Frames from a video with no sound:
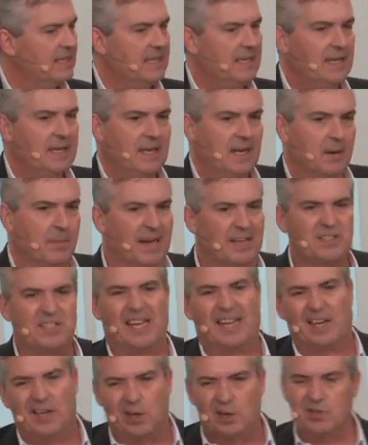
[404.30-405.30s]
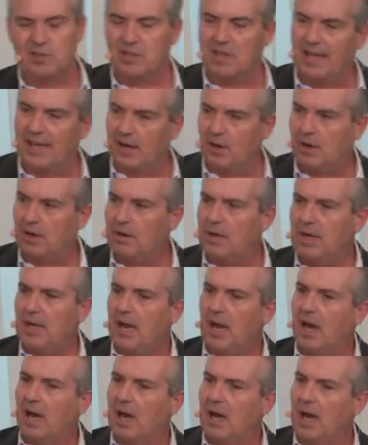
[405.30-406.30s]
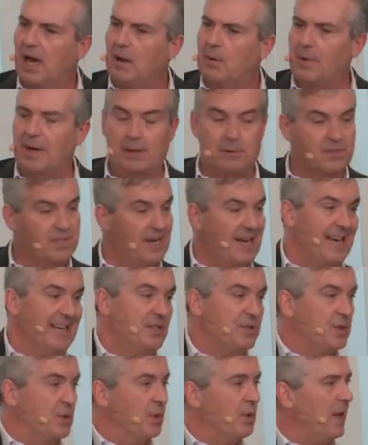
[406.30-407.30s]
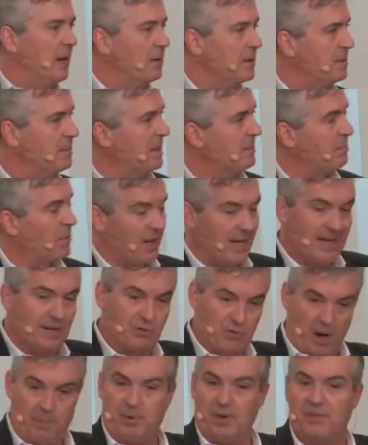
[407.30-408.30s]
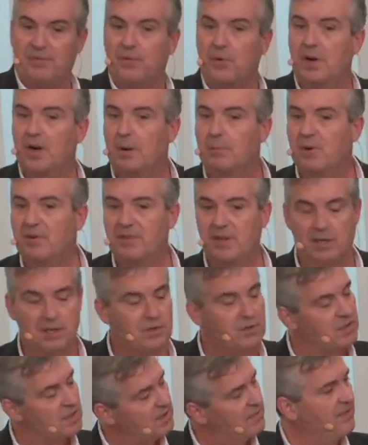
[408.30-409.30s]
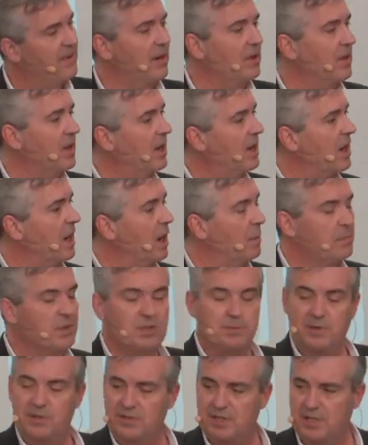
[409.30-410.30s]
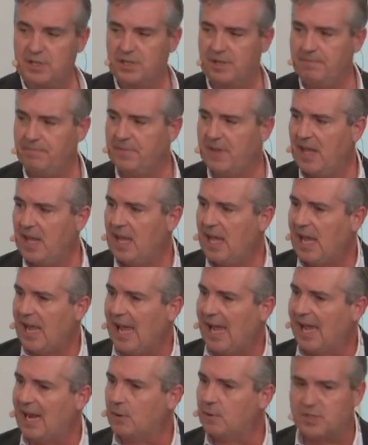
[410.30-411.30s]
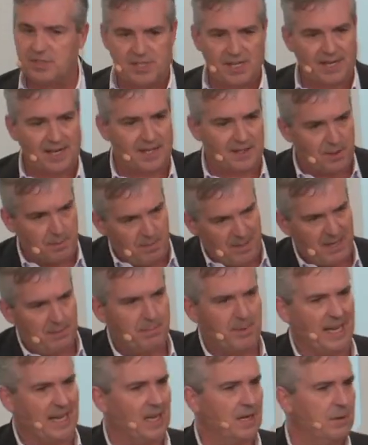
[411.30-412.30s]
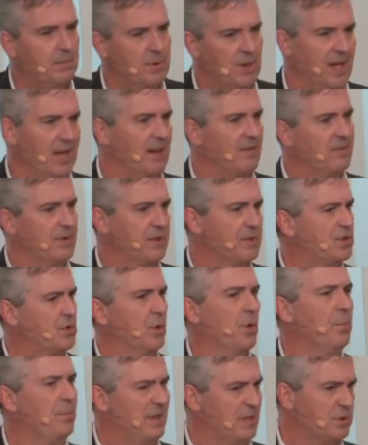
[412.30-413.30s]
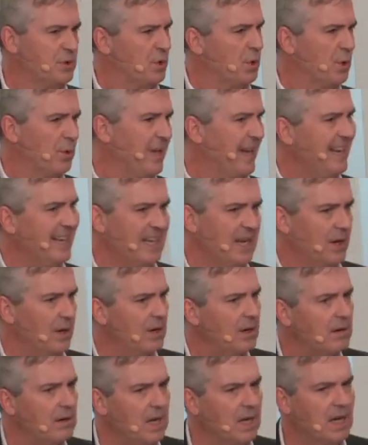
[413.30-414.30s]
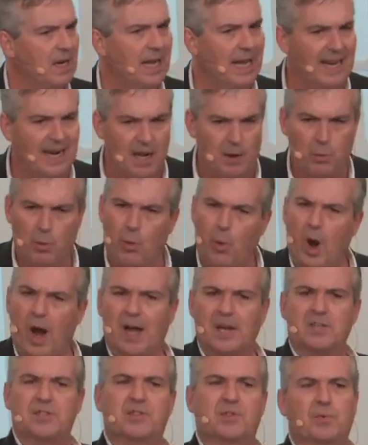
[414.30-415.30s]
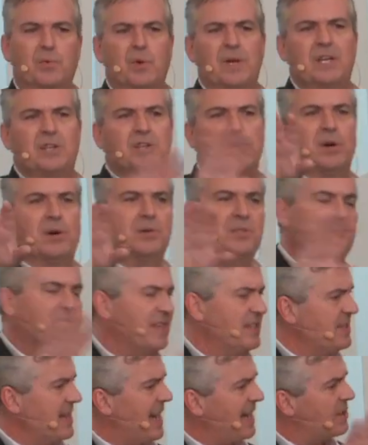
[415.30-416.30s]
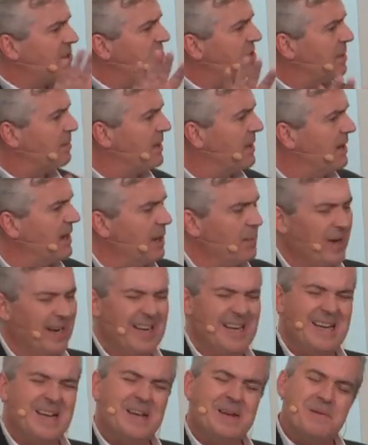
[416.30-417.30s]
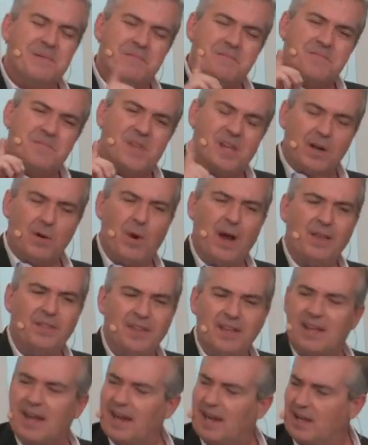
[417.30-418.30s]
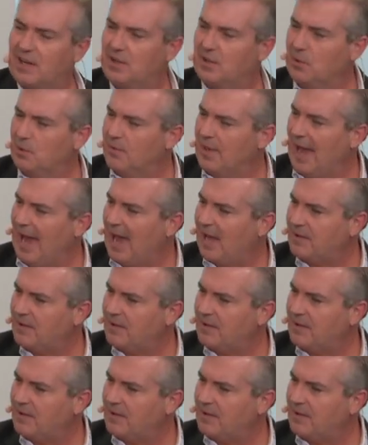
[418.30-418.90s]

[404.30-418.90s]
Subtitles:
About 10 years later, when I was in high school, I had been playing trumpet for a number of years, was a fairly accomplished musician, and I was sitting in the pit band playing for the school musical that year, and I watched 3 shows of these actors up there, and I went, you know, I think I could do that.